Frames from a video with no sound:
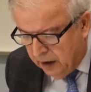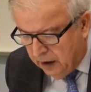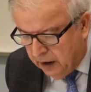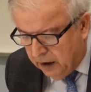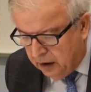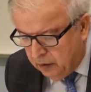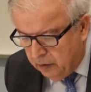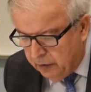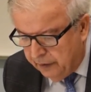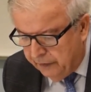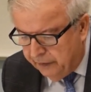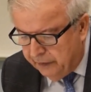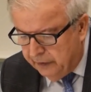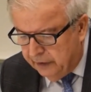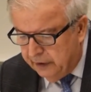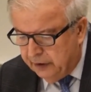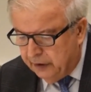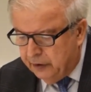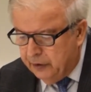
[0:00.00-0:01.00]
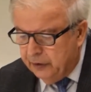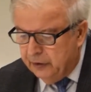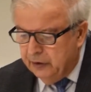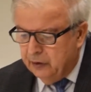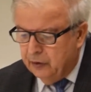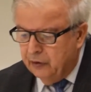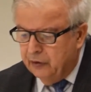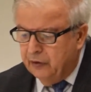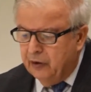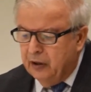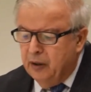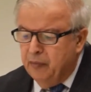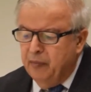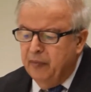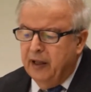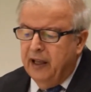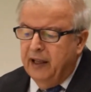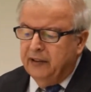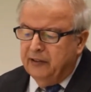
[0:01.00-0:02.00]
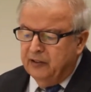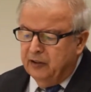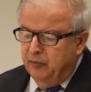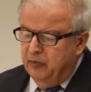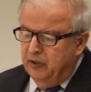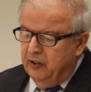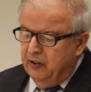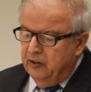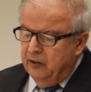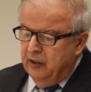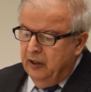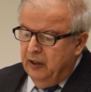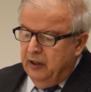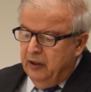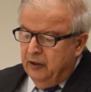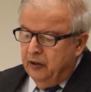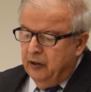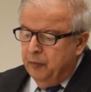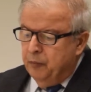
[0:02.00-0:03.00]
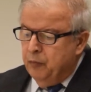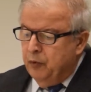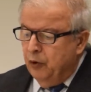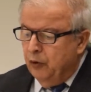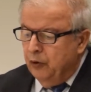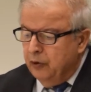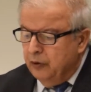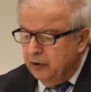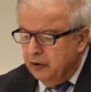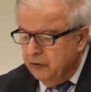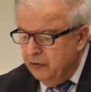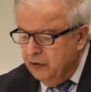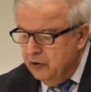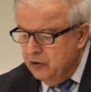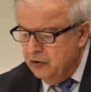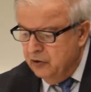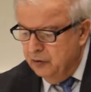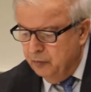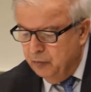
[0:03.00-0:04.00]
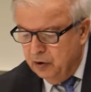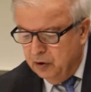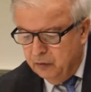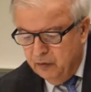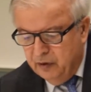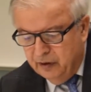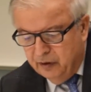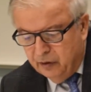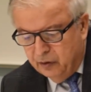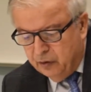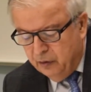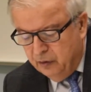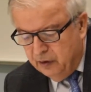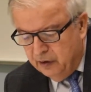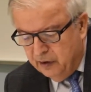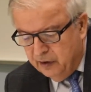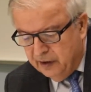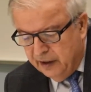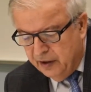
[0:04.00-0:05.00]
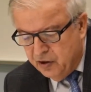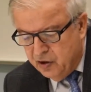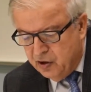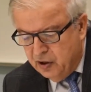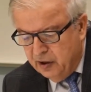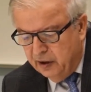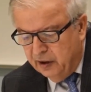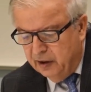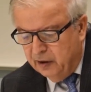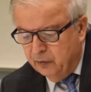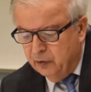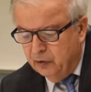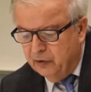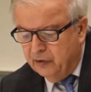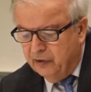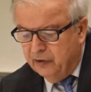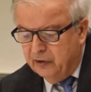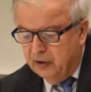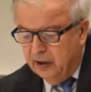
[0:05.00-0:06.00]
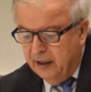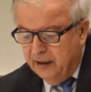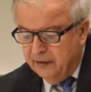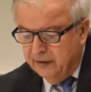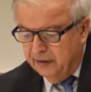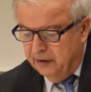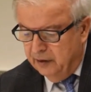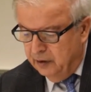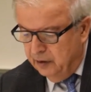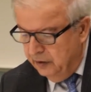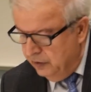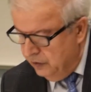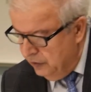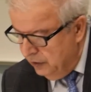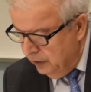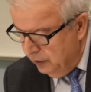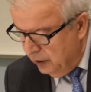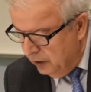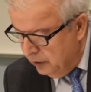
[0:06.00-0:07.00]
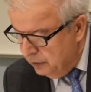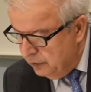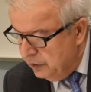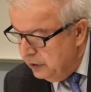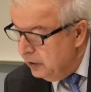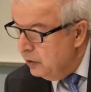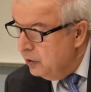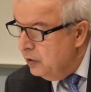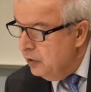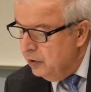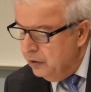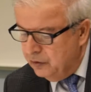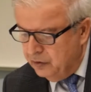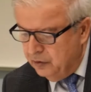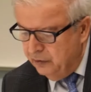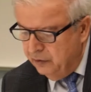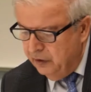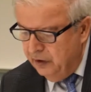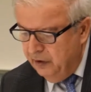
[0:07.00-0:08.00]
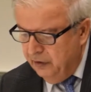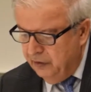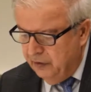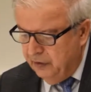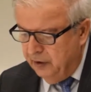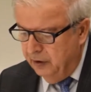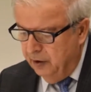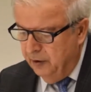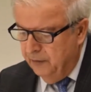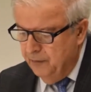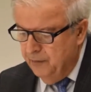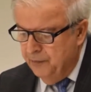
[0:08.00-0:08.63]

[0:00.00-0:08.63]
However, according to some estimates, the blurred division between Sunnis and Shias was strengthened throughout the course of history.